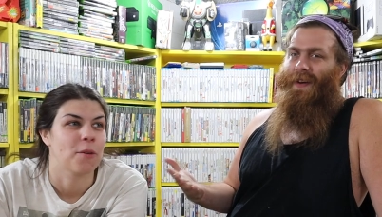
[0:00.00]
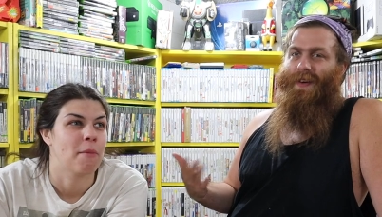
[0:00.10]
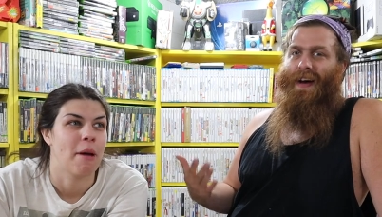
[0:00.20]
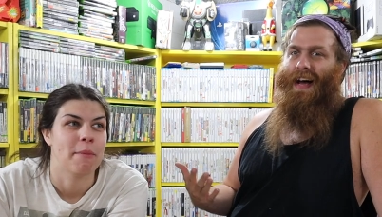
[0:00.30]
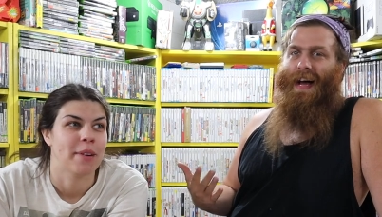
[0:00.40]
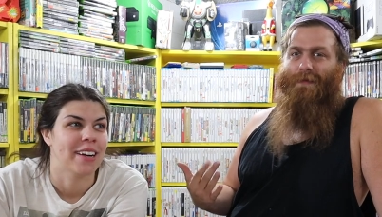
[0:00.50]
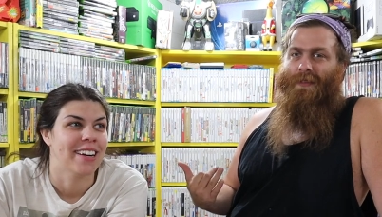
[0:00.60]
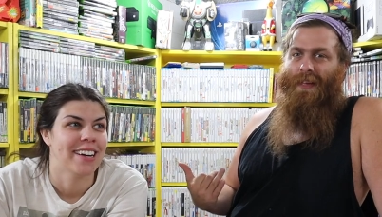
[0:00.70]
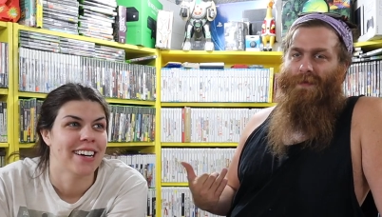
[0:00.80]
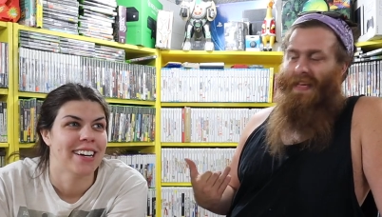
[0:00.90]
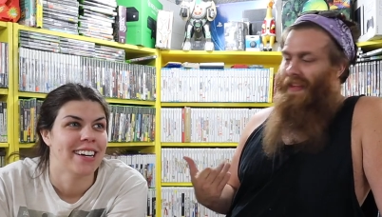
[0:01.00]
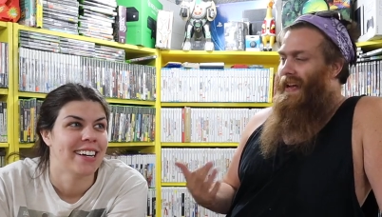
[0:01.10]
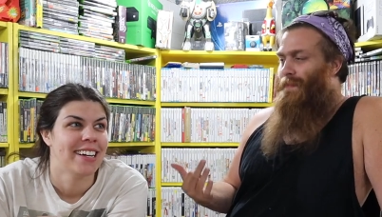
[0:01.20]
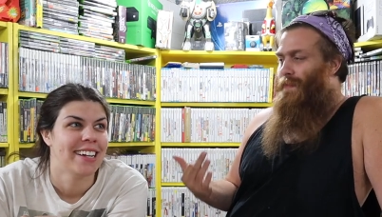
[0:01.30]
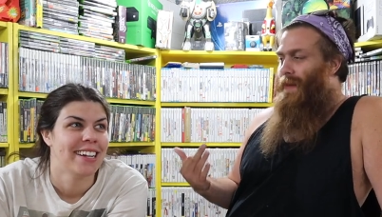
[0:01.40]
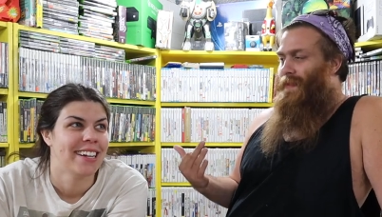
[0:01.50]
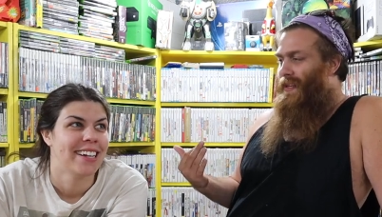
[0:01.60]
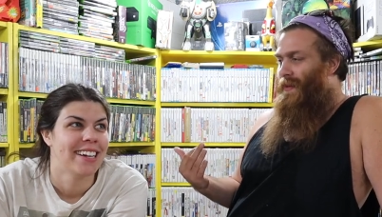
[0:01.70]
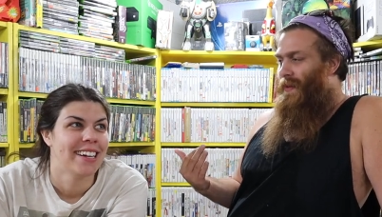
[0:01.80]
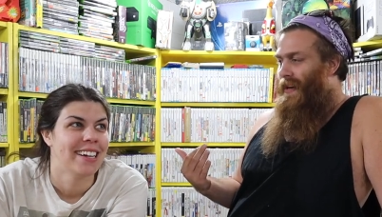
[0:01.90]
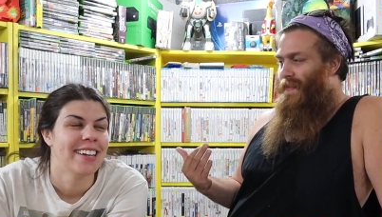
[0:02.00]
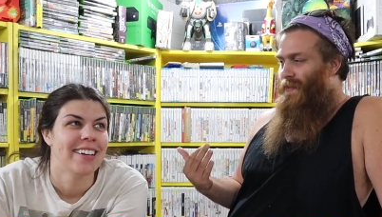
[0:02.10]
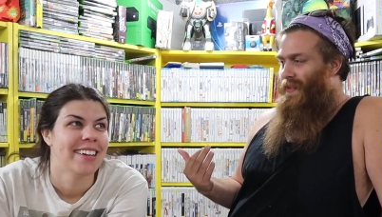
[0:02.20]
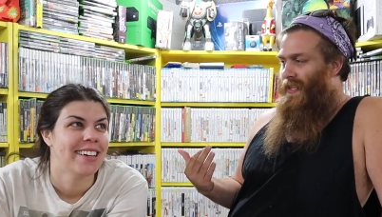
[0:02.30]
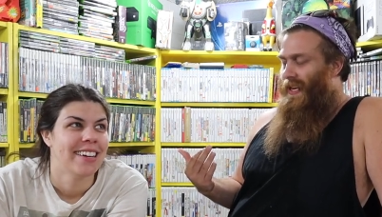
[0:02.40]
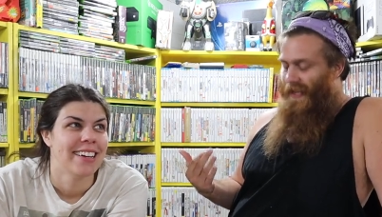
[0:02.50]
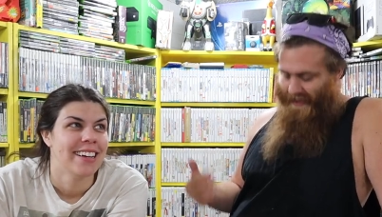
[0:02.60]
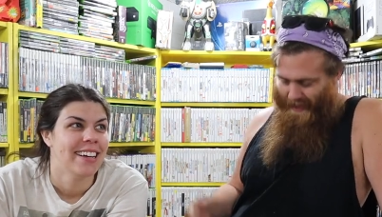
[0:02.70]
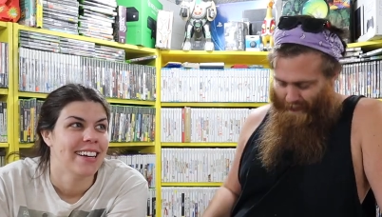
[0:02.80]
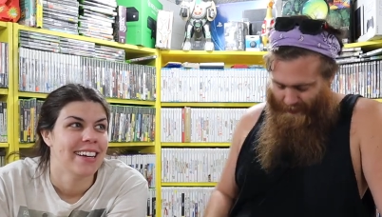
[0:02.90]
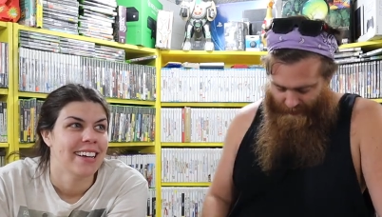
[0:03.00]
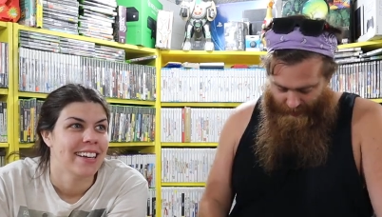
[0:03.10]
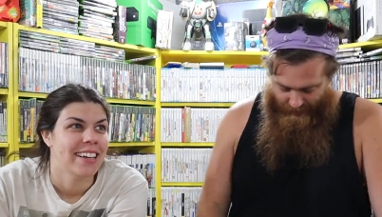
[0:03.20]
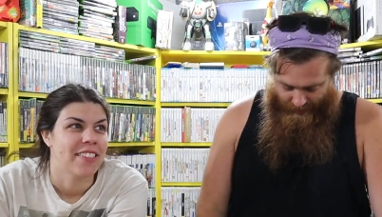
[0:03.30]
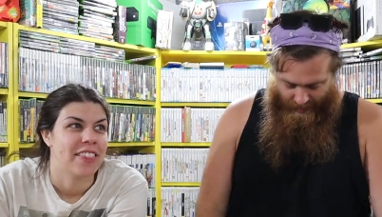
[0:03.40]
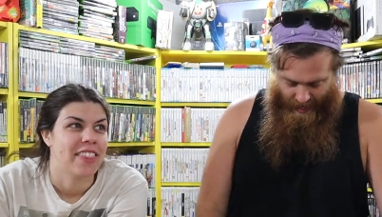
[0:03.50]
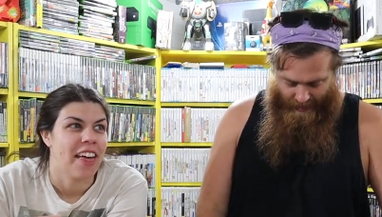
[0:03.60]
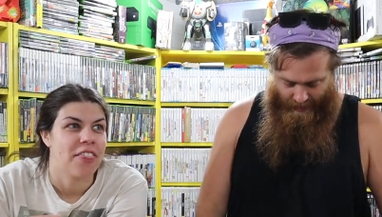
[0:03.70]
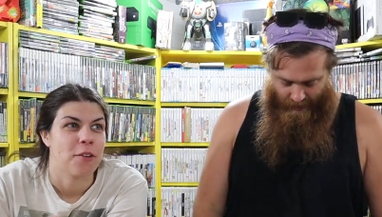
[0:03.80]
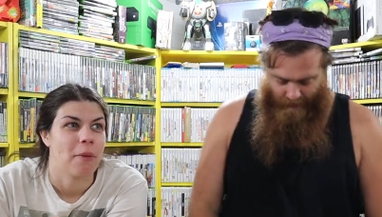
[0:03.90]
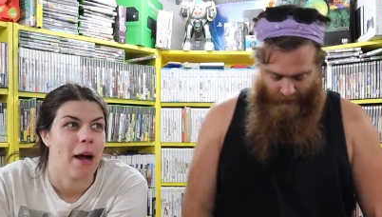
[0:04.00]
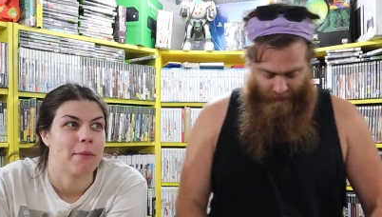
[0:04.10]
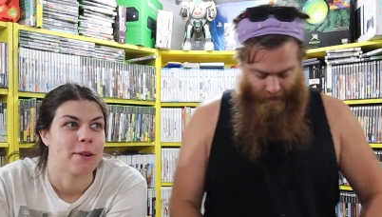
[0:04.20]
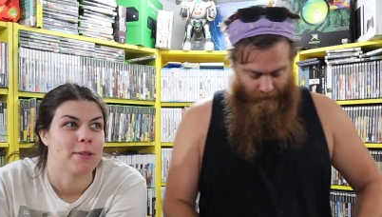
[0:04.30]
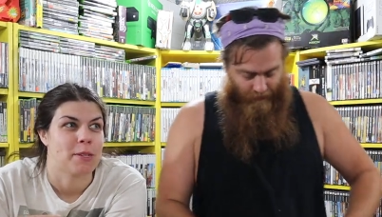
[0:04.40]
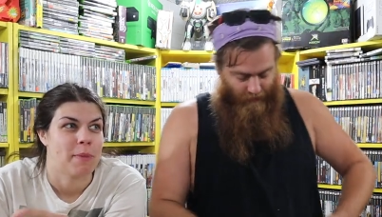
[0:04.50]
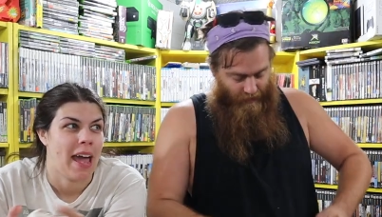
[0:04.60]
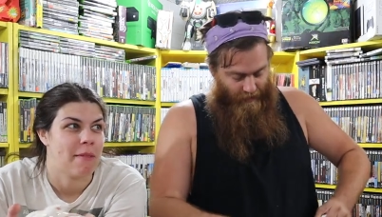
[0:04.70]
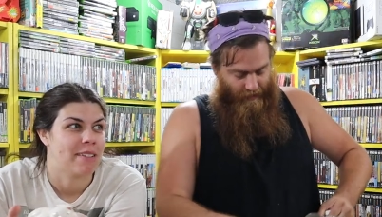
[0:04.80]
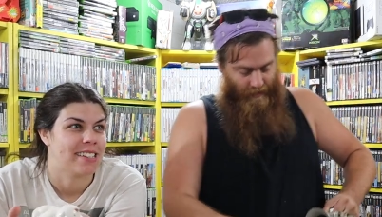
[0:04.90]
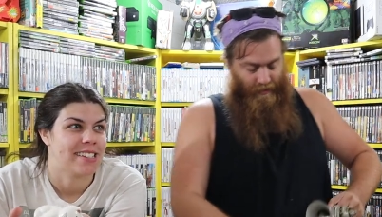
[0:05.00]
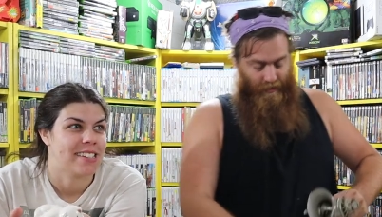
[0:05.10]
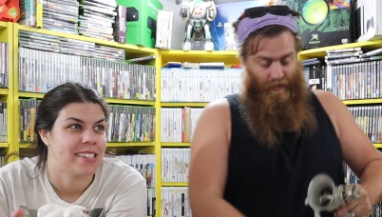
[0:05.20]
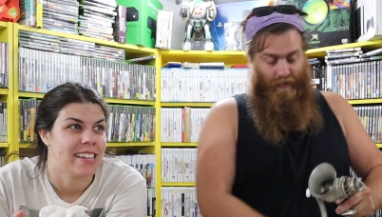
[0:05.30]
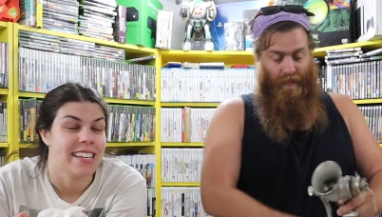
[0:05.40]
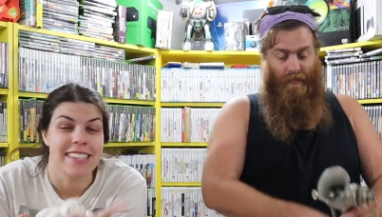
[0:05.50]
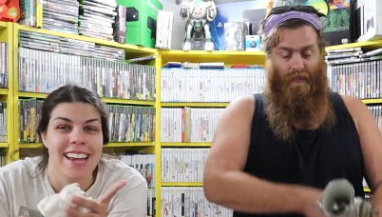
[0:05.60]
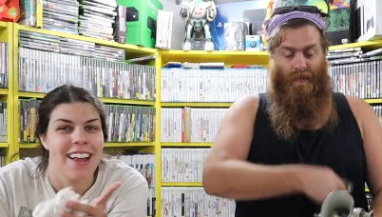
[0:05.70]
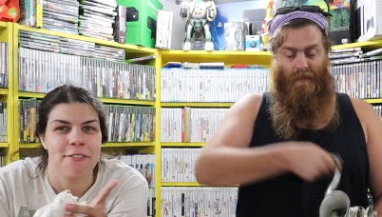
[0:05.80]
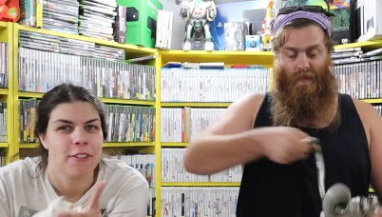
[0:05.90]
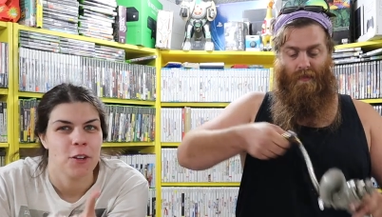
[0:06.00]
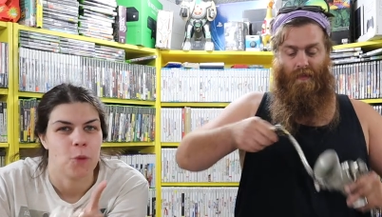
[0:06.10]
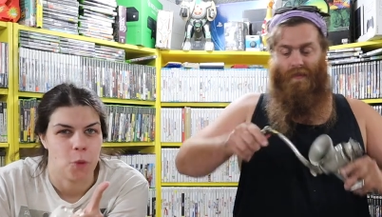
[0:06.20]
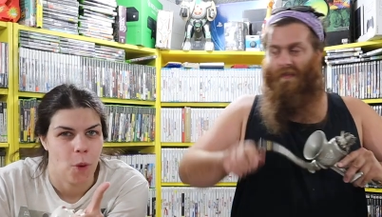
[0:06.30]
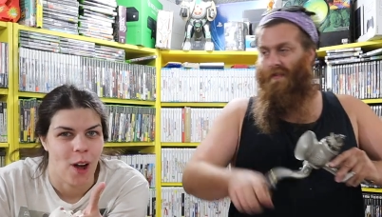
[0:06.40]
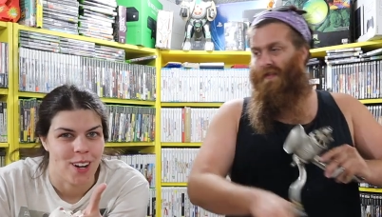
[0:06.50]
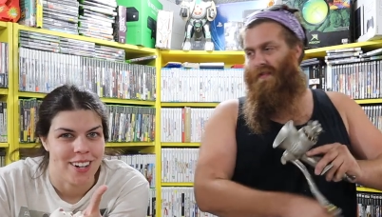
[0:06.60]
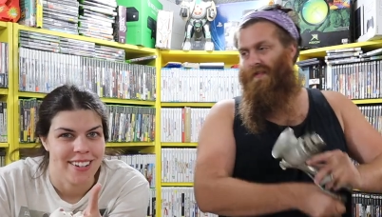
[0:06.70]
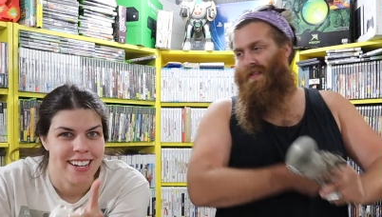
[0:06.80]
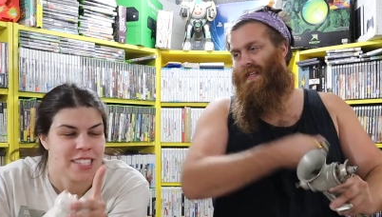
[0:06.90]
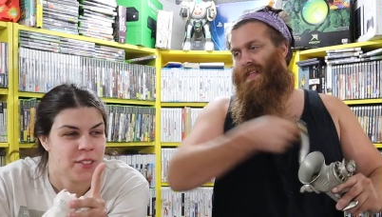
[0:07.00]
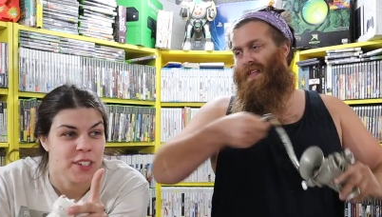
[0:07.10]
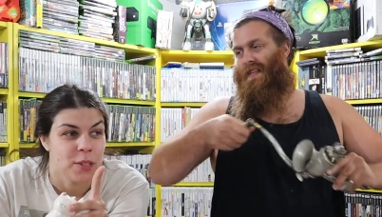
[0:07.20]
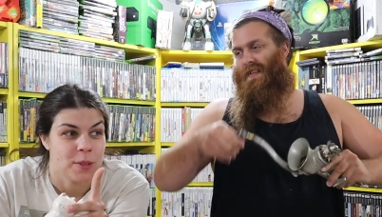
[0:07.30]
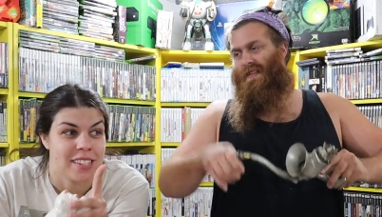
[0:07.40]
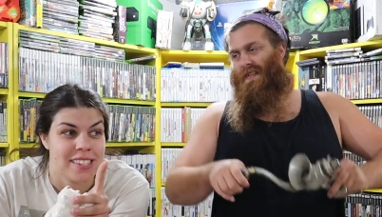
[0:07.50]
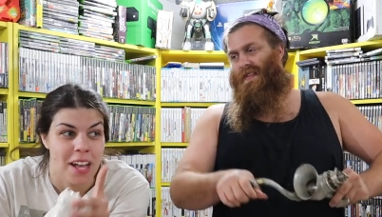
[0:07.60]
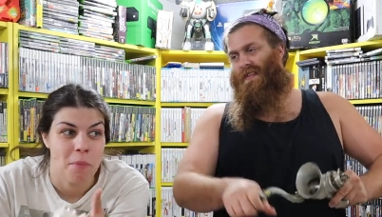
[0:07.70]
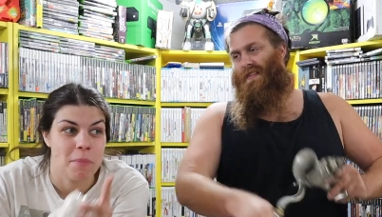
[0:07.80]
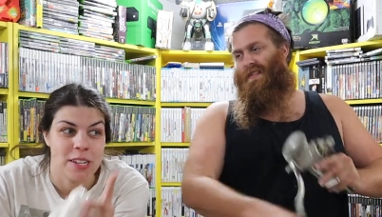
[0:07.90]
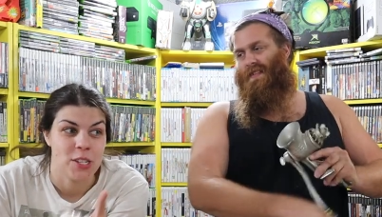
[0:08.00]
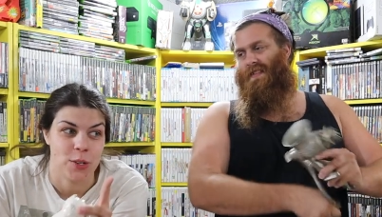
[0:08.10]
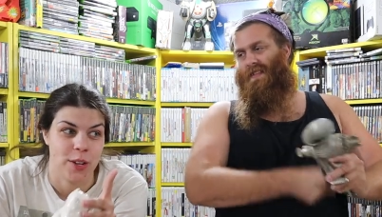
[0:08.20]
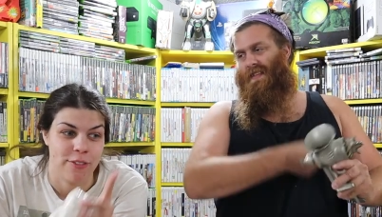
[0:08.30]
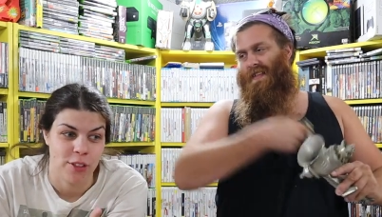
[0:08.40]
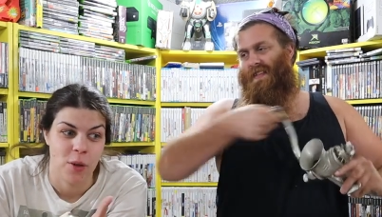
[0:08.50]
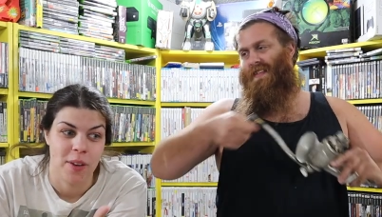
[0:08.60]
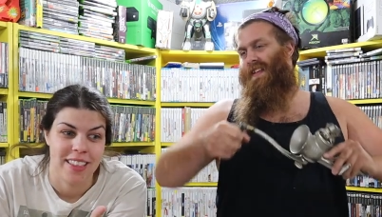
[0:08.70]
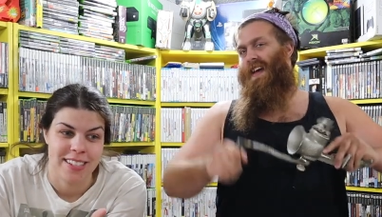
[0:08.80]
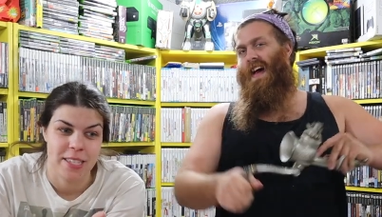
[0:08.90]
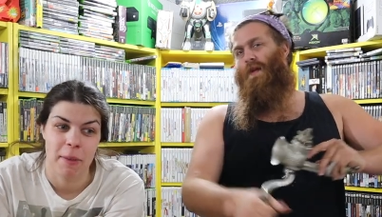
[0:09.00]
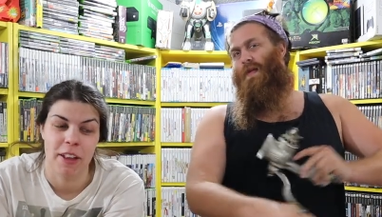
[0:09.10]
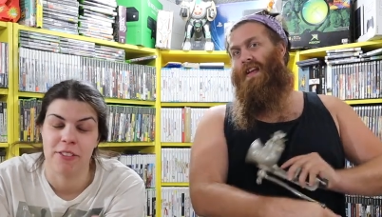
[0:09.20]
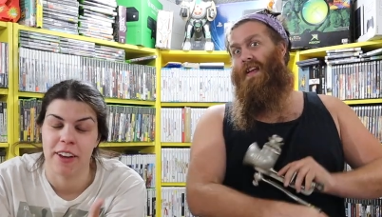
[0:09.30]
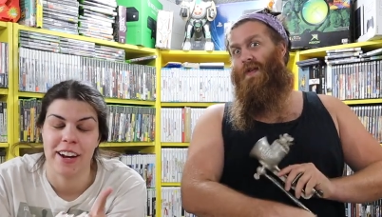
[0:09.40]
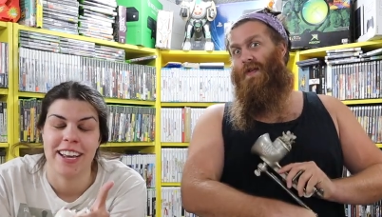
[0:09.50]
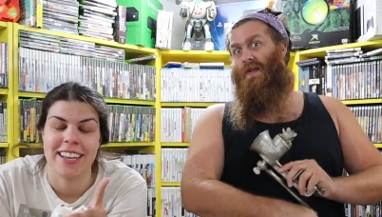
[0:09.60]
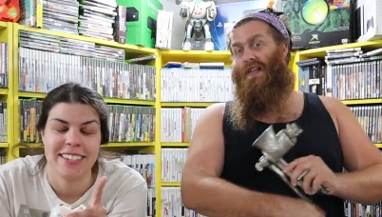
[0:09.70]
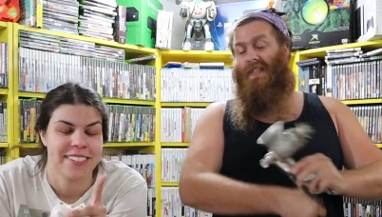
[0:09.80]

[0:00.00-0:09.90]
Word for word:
Speaker 1: don't, don't know. I'm clumsy. I think I bumped into whatever it was sitting on top of it, just knocked. That thermometer
Speaker 2: over. was bad because it's it's not filled with water. It's filled with some mystery fluid that yeah, smelled very,